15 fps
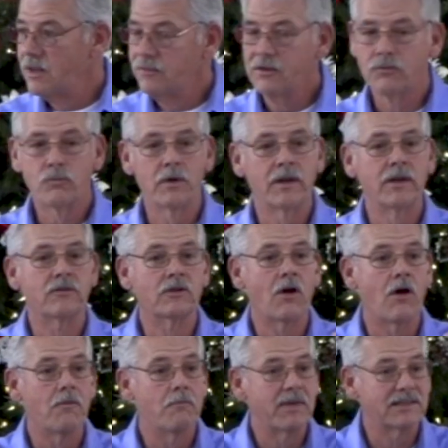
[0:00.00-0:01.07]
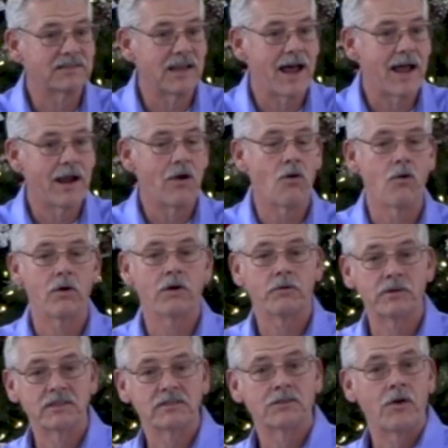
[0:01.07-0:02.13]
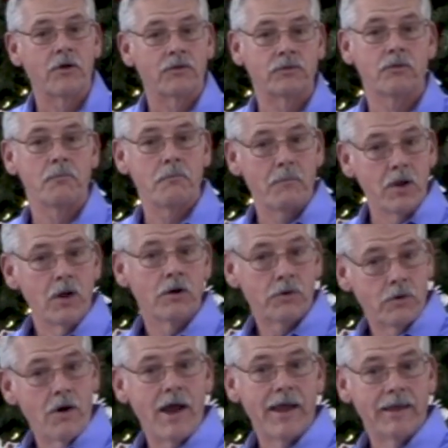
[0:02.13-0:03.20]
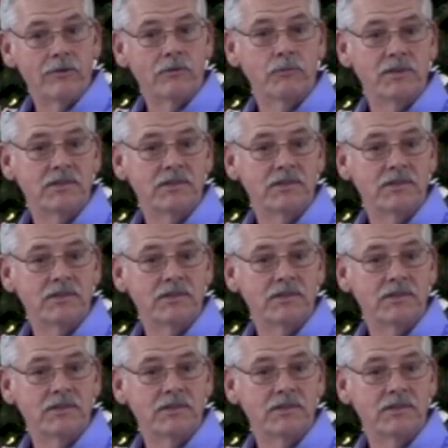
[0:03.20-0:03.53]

this one that's called Messiah or Christos or Christ,